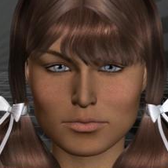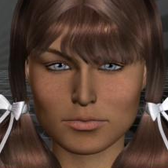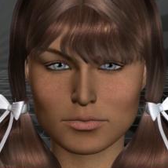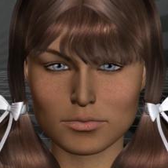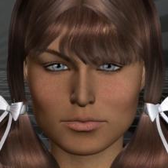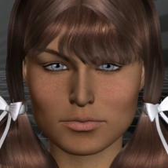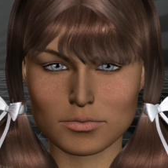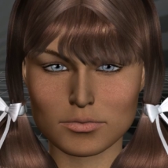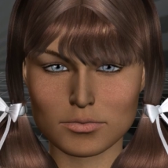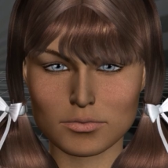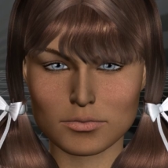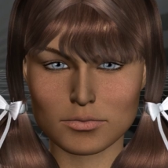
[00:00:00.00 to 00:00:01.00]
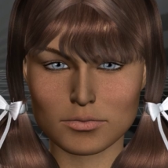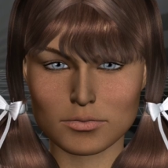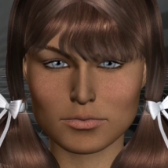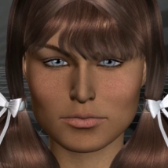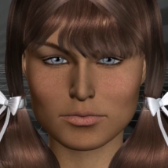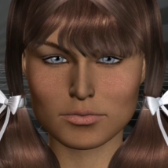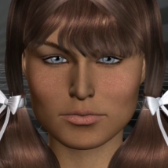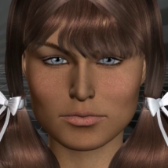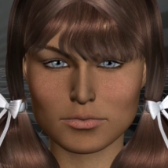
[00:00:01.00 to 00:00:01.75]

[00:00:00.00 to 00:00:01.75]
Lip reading: (no one is talking)